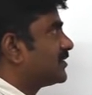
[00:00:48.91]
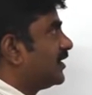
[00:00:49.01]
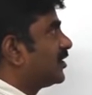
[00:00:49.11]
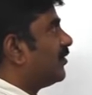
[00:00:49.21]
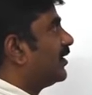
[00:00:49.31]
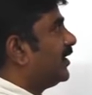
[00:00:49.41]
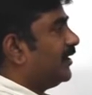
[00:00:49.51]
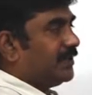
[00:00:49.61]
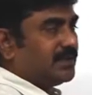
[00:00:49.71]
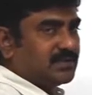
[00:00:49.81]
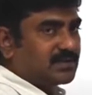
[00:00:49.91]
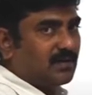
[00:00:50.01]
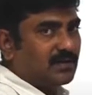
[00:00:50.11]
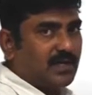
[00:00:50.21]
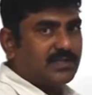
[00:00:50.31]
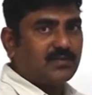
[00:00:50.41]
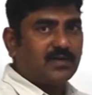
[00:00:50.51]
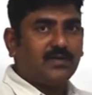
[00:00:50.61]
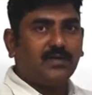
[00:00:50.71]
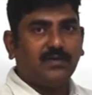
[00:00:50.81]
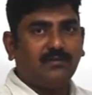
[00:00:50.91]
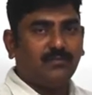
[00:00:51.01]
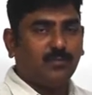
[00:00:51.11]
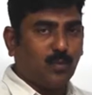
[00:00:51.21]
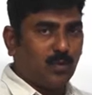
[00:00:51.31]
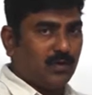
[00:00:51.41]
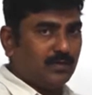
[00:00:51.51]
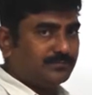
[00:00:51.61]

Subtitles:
That quantity is called as what? Mole.